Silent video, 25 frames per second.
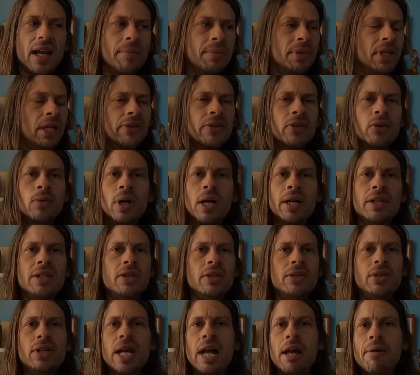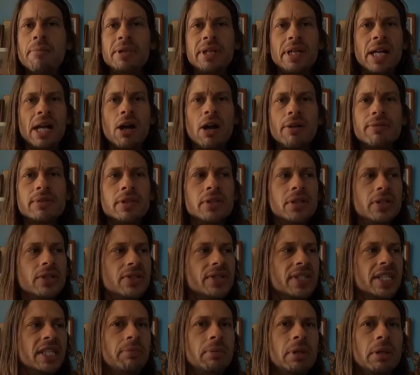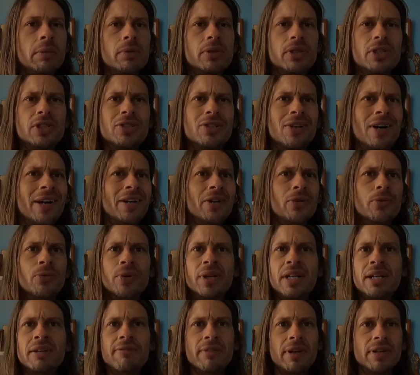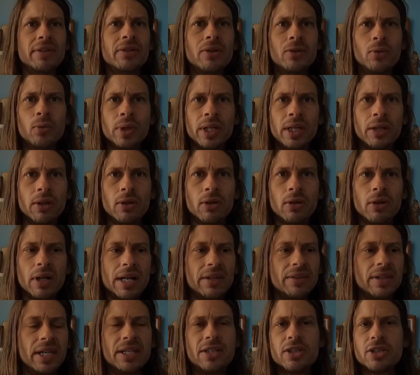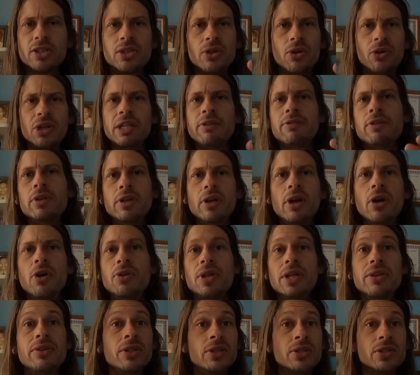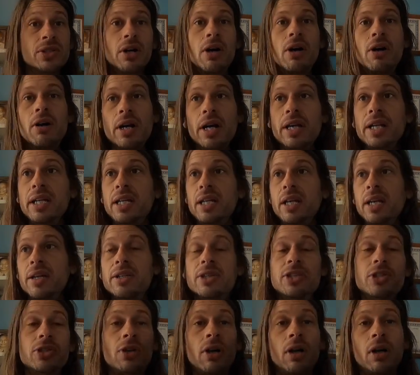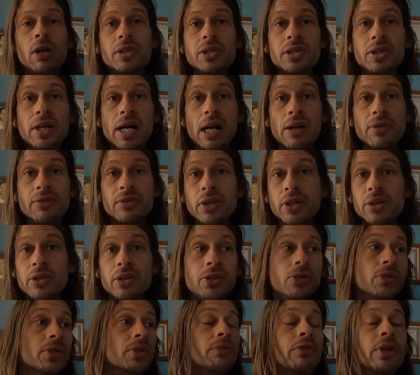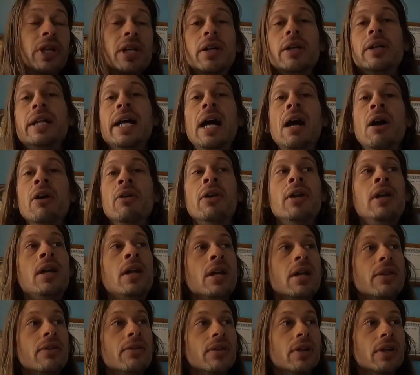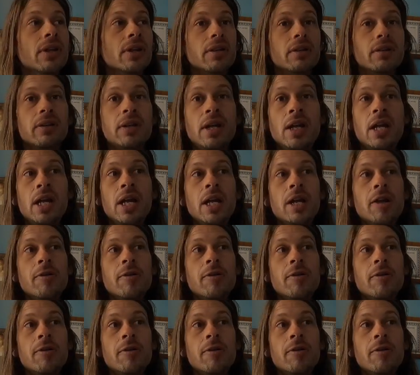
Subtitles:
I mean, otherwise, how often do you see people just trying to reinvent the wheel, and they just don't even know that there's already an astrologer out there who's figured out the